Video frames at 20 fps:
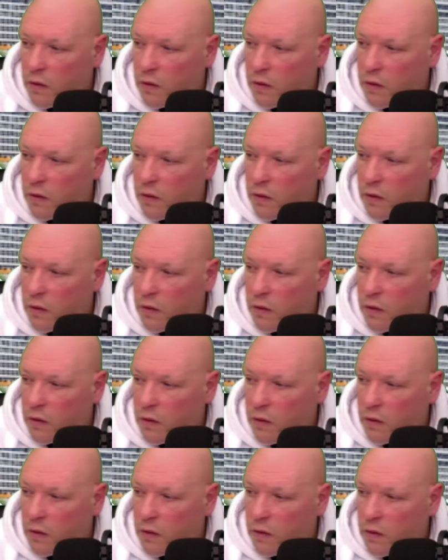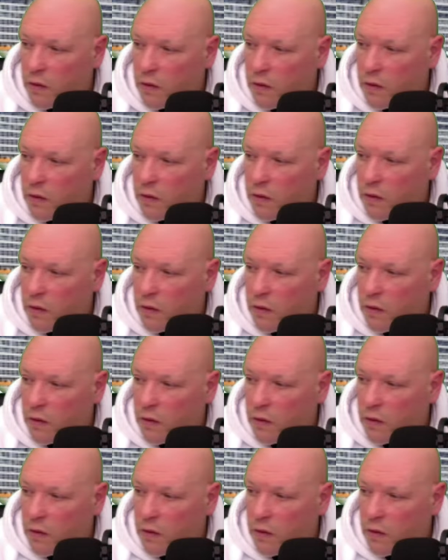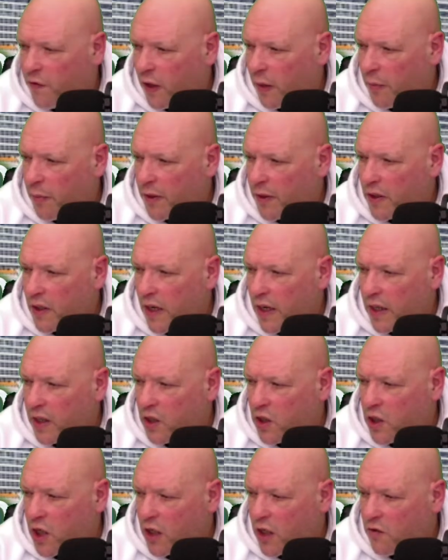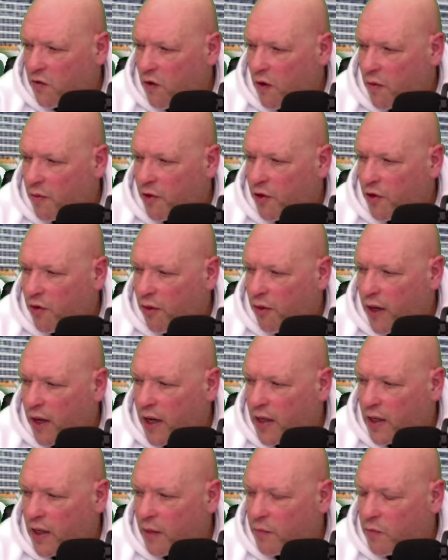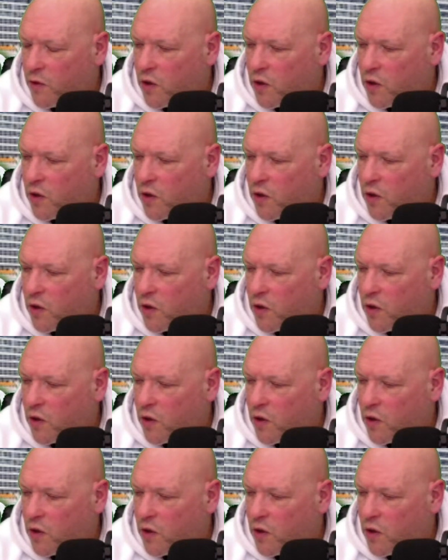Um, Philip is saying just from 3 a.m.